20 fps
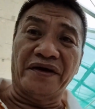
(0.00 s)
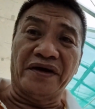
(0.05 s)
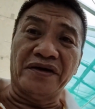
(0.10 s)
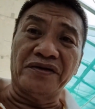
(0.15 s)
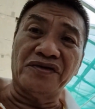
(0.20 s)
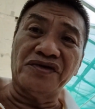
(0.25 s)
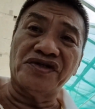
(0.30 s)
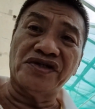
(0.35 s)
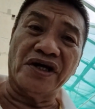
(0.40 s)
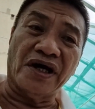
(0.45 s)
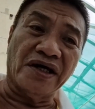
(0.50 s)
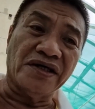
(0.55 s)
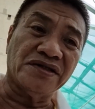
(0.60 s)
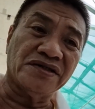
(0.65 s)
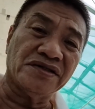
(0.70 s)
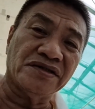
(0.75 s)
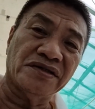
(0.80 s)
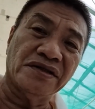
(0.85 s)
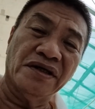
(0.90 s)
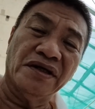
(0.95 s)

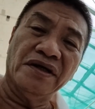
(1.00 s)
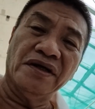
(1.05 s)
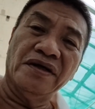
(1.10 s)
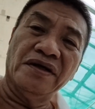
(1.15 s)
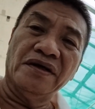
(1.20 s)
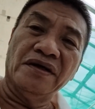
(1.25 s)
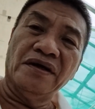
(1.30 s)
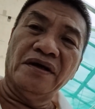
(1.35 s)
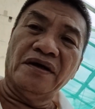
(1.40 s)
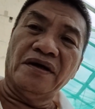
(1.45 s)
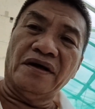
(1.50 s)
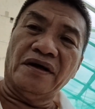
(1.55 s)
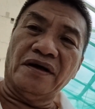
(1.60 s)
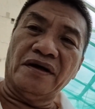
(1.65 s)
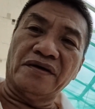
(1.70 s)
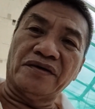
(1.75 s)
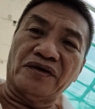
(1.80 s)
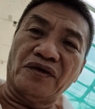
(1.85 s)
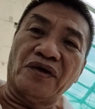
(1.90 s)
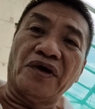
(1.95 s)
enthusiasts
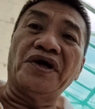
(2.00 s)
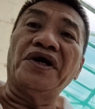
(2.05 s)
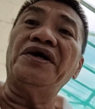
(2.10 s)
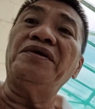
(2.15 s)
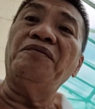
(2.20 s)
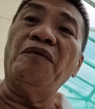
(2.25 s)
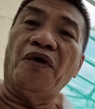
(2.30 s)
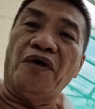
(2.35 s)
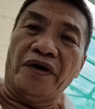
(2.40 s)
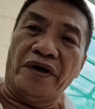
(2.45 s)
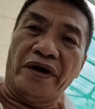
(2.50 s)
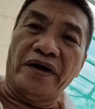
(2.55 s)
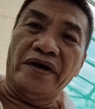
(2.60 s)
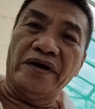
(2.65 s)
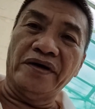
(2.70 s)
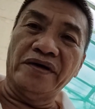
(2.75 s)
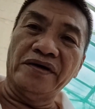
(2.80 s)
to learn more.